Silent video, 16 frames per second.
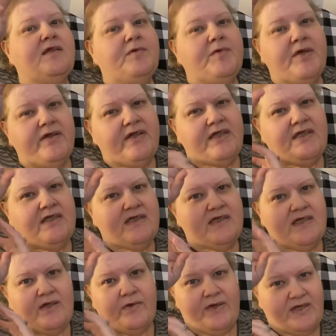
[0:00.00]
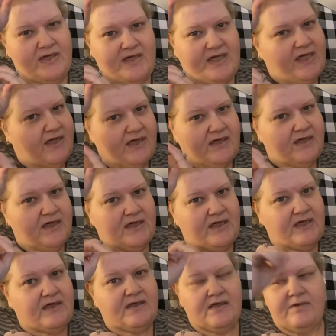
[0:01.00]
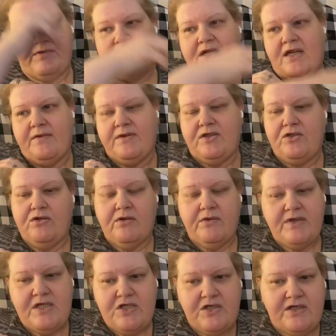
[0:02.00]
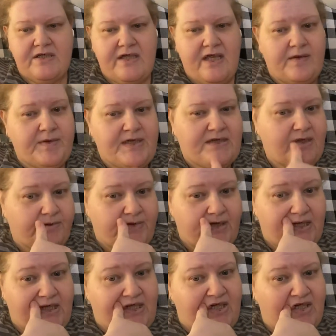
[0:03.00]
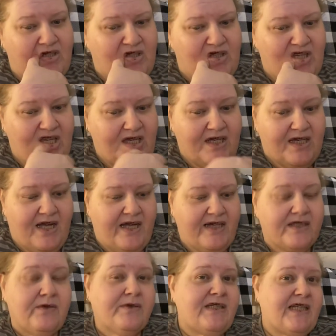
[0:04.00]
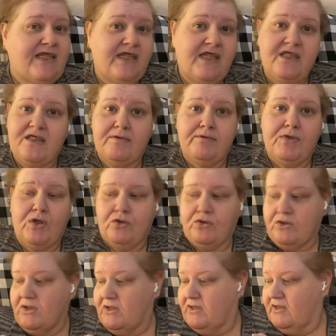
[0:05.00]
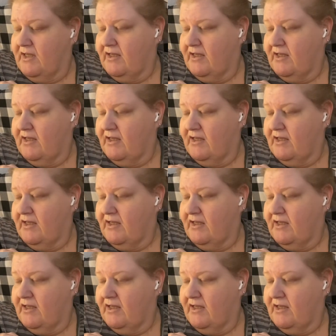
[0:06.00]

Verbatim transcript: Mary Ellen, it's like we're psychically linked sometimes. You always just send me something kind of when I need it the most.